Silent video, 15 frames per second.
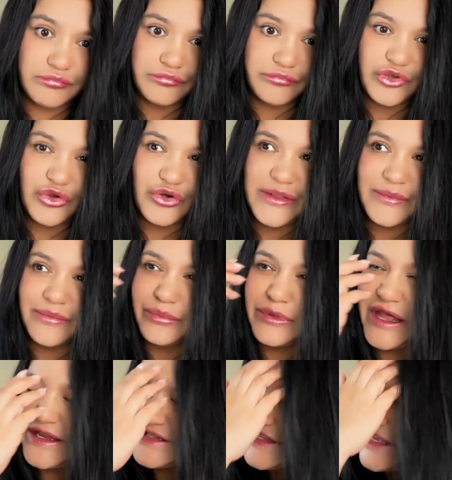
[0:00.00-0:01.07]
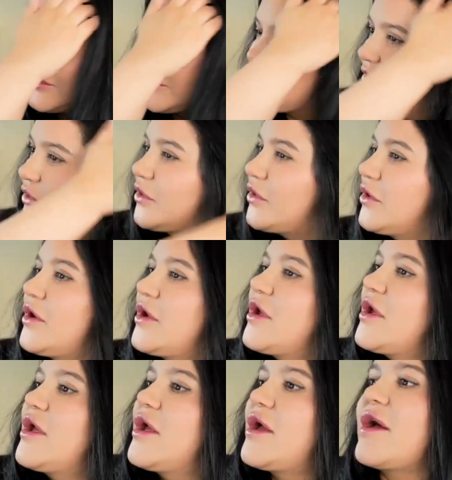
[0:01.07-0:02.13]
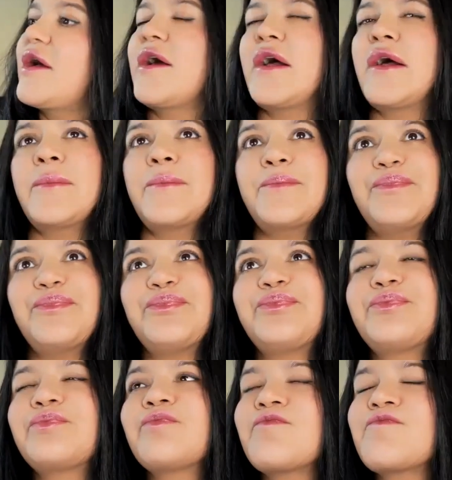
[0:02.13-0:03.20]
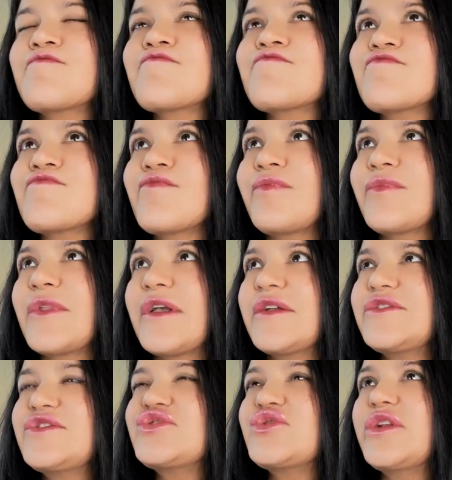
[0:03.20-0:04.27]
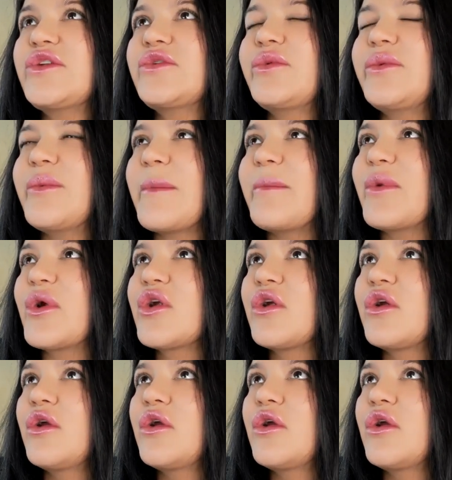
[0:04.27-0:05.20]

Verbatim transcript: Totally blanked out. Um, just trying to remember.